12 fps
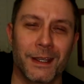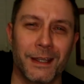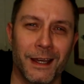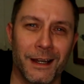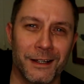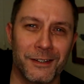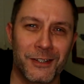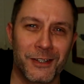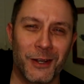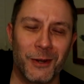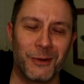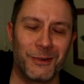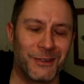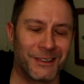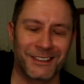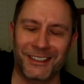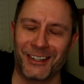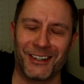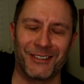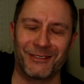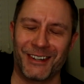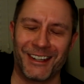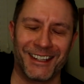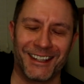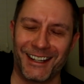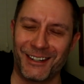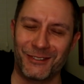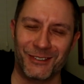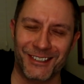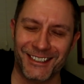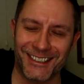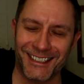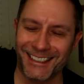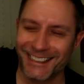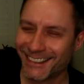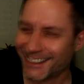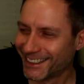Yeah, so, God, where the hell was I?